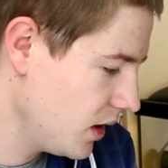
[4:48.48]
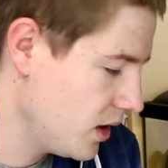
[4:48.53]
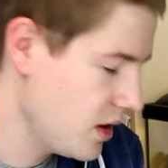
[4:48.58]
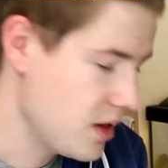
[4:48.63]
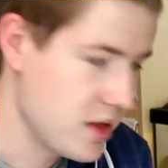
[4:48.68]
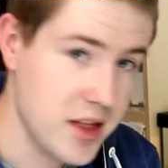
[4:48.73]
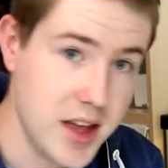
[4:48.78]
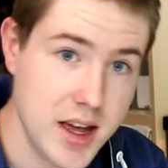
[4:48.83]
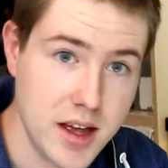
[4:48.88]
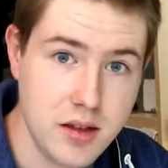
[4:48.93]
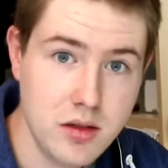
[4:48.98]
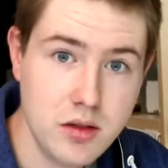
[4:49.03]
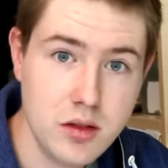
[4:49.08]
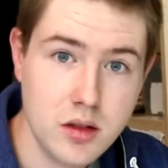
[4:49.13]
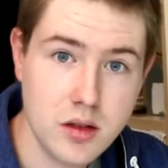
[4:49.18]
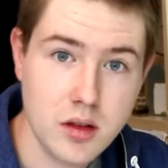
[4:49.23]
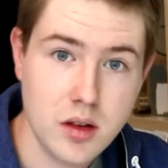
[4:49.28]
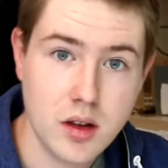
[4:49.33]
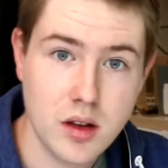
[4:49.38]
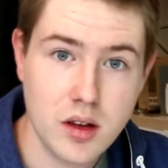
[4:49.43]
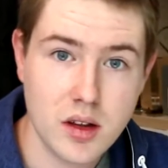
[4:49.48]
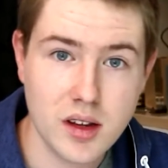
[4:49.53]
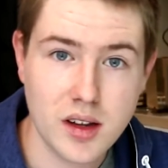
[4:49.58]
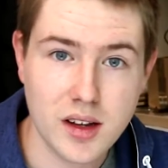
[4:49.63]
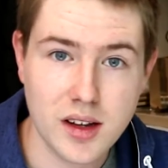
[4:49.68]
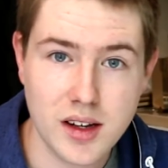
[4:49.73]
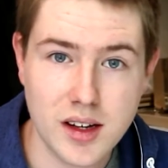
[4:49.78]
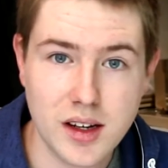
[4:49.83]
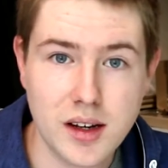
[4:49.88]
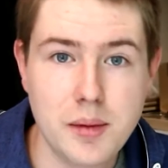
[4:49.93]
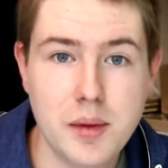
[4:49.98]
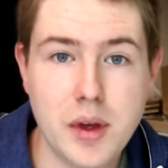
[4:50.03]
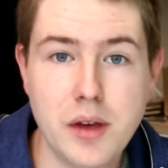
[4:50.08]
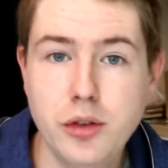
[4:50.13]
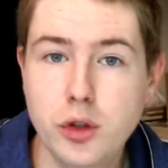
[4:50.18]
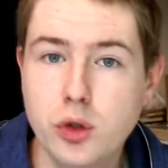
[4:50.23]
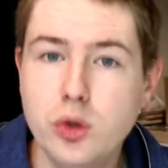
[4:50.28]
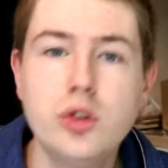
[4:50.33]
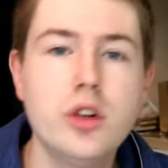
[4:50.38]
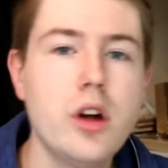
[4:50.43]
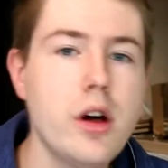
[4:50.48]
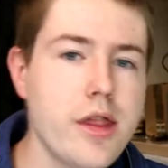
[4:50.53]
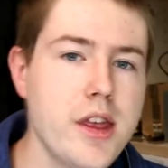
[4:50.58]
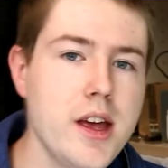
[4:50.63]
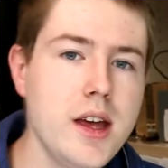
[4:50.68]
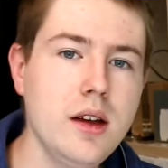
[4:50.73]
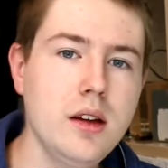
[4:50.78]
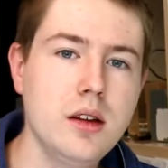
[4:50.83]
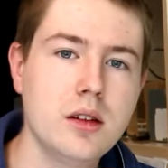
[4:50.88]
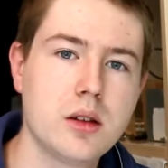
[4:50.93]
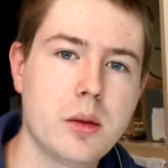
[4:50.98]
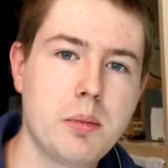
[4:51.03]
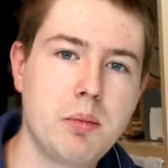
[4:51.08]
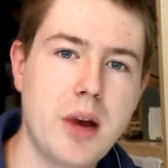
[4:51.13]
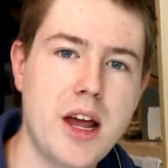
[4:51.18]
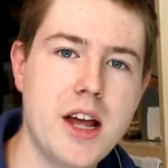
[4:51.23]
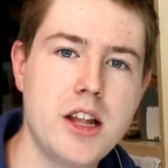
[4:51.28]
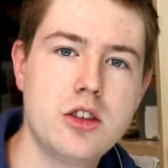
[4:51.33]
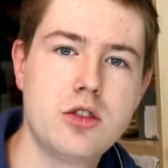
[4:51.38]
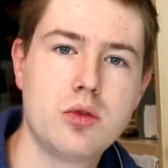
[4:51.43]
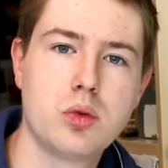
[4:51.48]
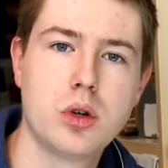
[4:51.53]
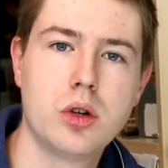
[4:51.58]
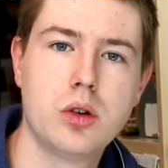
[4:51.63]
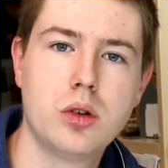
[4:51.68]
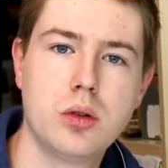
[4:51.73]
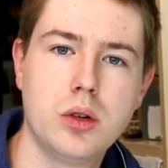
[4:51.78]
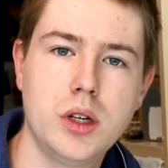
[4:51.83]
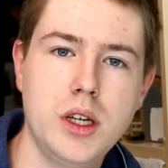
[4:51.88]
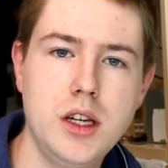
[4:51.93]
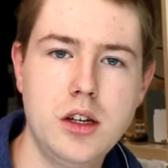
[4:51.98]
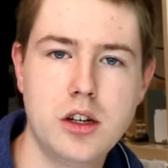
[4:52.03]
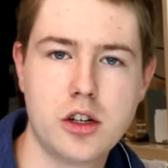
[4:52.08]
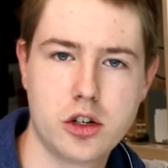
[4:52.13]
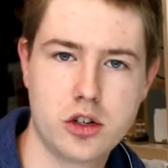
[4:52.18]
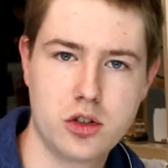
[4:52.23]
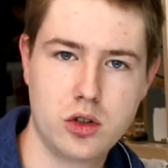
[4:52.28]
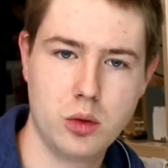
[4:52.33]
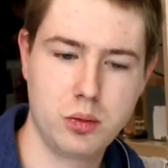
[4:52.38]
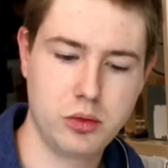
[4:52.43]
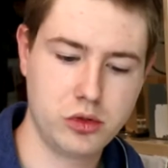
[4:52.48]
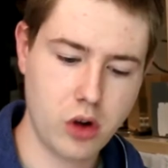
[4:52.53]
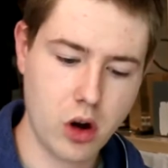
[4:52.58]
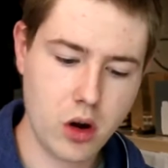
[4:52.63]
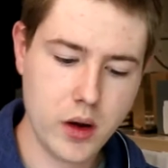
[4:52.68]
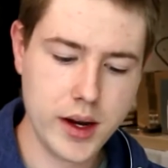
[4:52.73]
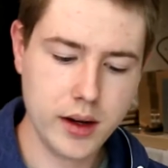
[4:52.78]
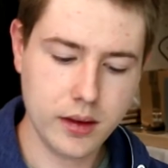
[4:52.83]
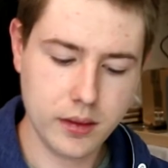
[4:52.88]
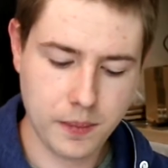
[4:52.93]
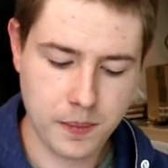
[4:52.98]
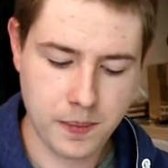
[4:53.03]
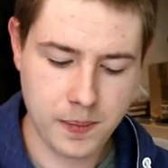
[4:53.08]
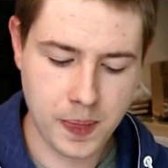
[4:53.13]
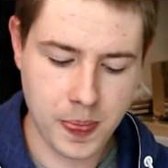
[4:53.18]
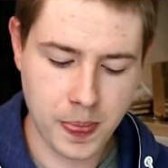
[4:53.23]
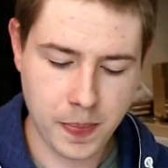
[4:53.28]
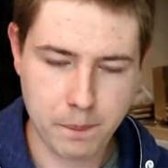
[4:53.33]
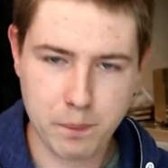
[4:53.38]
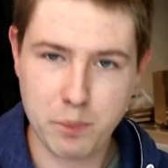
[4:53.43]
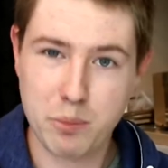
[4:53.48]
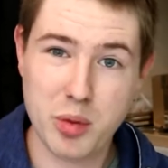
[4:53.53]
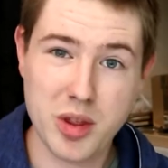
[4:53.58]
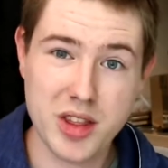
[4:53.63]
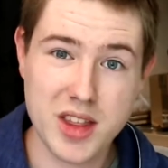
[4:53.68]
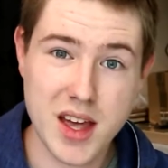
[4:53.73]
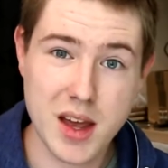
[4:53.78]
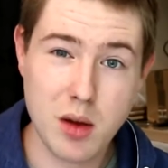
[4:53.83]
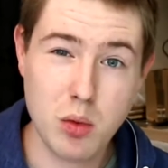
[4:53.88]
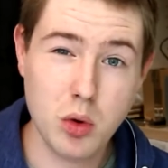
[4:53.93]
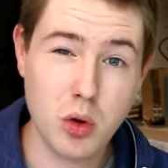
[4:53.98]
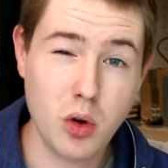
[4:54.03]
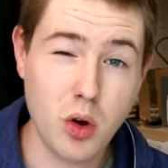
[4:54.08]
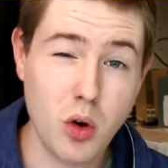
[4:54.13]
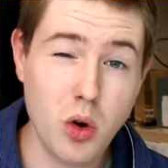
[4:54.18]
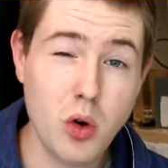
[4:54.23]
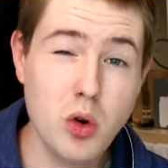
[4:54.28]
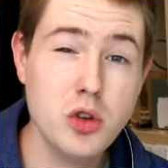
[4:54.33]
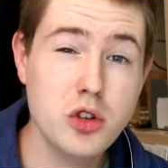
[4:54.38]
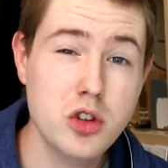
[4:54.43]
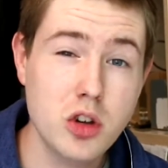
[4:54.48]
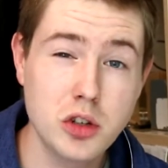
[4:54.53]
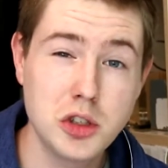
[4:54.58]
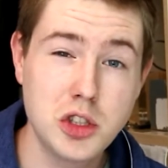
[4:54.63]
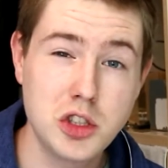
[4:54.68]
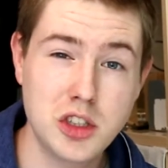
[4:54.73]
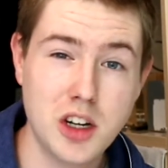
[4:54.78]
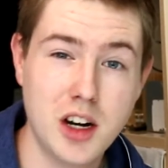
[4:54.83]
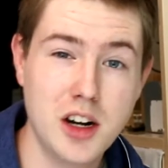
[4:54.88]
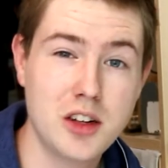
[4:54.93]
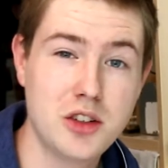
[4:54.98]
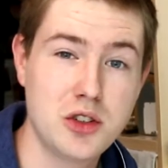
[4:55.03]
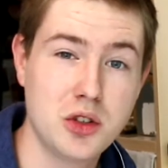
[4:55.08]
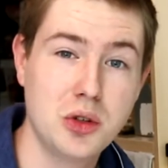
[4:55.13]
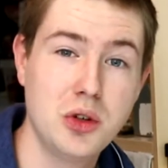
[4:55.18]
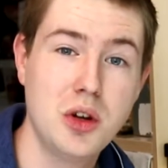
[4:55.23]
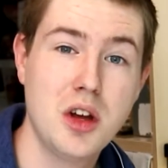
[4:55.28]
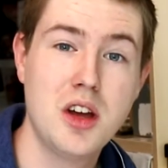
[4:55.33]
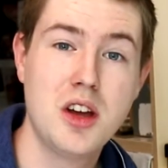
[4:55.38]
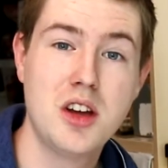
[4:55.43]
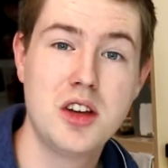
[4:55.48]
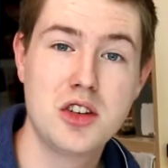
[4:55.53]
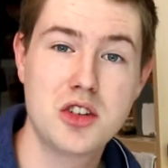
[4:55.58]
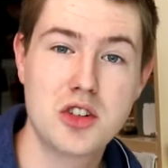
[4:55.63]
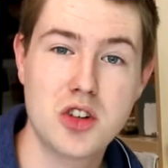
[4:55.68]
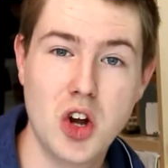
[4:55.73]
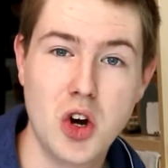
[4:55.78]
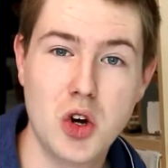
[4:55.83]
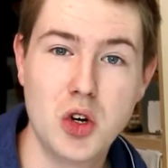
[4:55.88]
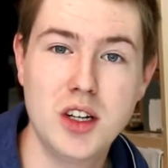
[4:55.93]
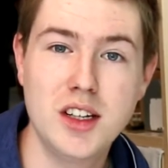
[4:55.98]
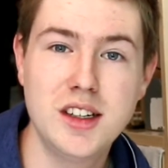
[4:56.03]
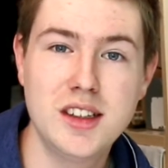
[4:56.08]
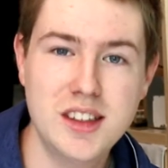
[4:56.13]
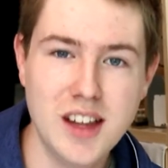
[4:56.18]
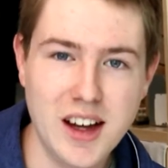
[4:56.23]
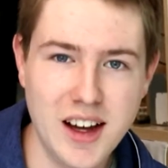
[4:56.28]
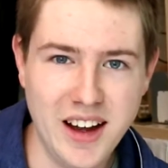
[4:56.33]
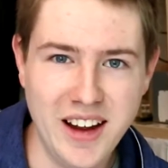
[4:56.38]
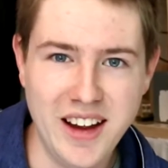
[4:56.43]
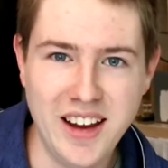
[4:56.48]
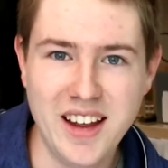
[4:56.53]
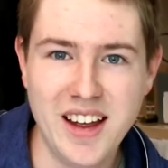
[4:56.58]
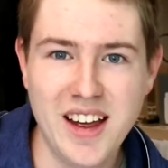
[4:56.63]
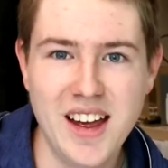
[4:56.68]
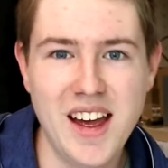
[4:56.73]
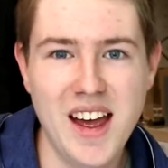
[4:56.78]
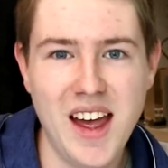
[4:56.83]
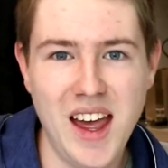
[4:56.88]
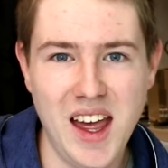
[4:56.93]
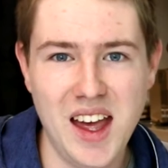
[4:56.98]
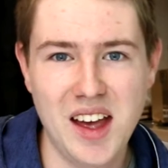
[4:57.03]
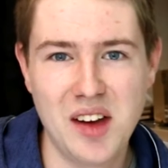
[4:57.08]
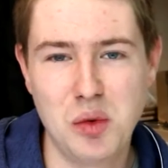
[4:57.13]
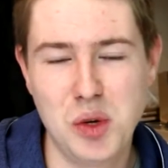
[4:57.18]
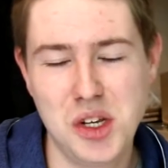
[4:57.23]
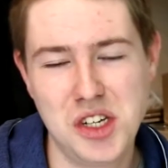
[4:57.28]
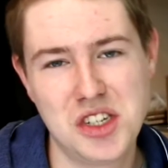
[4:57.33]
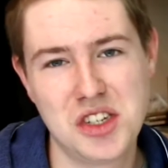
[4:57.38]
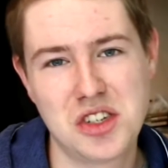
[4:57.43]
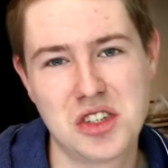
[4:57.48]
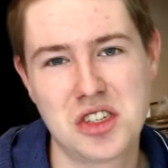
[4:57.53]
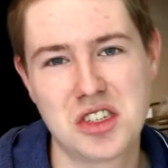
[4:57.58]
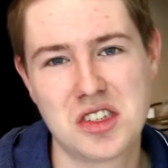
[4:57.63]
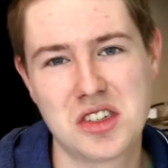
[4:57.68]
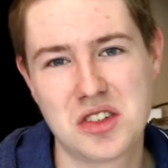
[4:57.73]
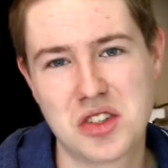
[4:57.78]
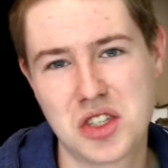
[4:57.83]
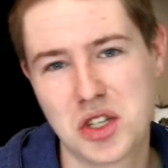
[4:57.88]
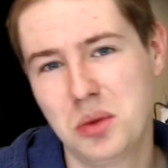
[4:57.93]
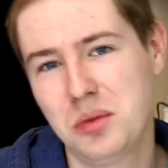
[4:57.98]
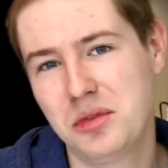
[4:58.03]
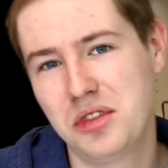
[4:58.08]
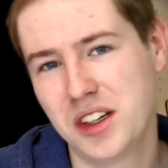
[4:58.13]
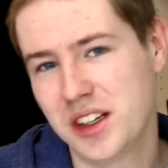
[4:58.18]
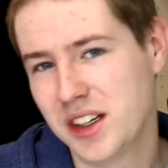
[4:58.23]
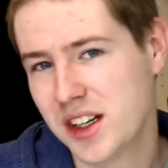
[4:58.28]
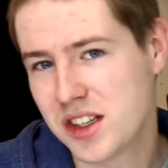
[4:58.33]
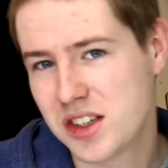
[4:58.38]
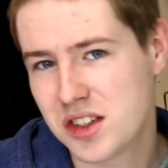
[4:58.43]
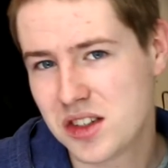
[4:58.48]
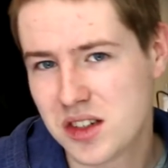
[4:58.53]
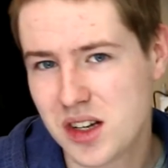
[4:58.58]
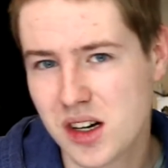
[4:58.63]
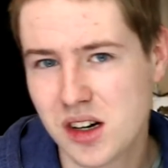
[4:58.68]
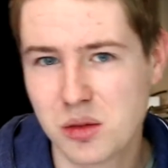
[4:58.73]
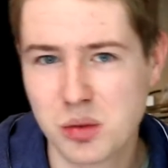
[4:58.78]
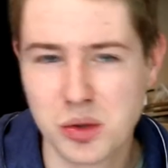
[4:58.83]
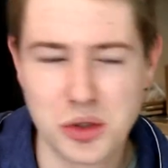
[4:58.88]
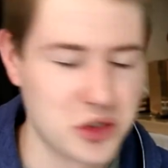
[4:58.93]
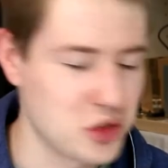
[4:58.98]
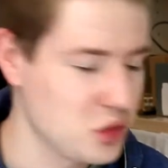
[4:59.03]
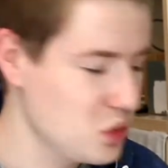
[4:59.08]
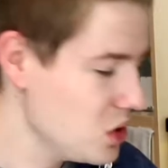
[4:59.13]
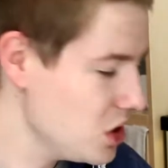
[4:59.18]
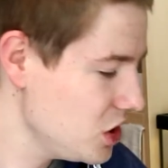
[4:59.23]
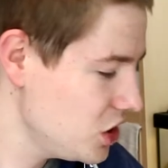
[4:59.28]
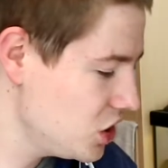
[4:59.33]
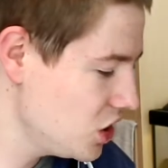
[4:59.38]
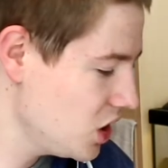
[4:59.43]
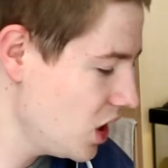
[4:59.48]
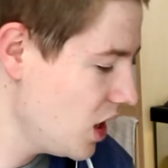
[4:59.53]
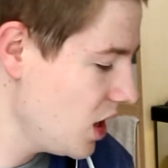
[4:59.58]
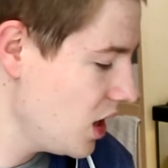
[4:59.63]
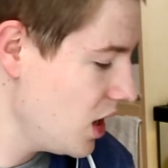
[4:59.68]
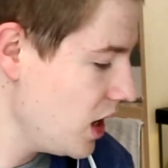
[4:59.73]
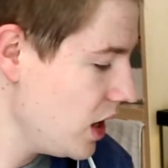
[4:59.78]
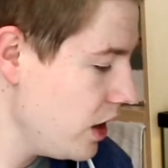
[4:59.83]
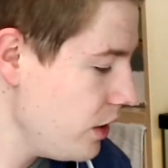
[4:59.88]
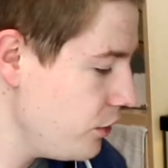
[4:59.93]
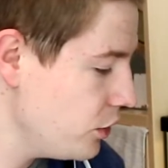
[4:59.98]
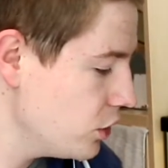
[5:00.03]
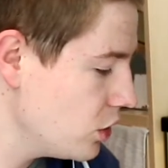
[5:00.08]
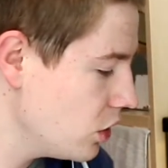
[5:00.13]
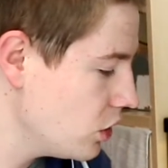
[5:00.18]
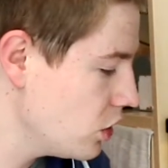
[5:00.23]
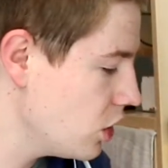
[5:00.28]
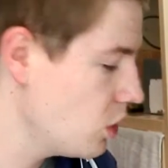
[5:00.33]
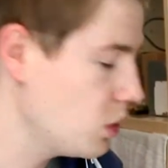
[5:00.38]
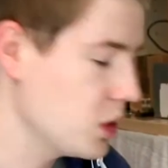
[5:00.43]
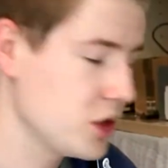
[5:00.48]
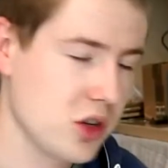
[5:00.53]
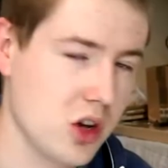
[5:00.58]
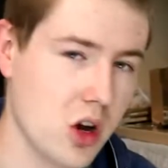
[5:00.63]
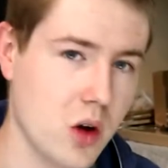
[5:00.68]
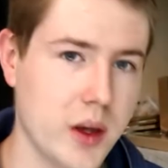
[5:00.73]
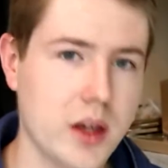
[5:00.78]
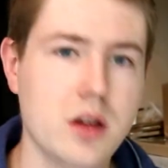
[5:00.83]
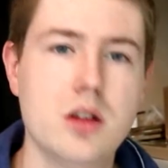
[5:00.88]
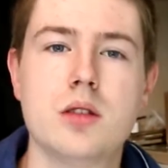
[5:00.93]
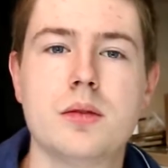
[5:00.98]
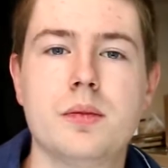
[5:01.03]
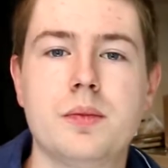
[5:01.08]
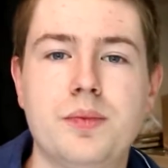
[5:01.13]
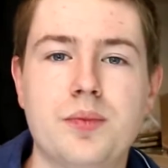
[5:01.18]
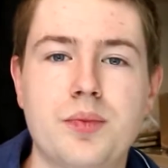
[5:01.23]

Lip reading: Then, if you do nothing, the plants will either stop growing, but they will also start to slowly die, which is something that's terrible to watch if you don't know what's going on.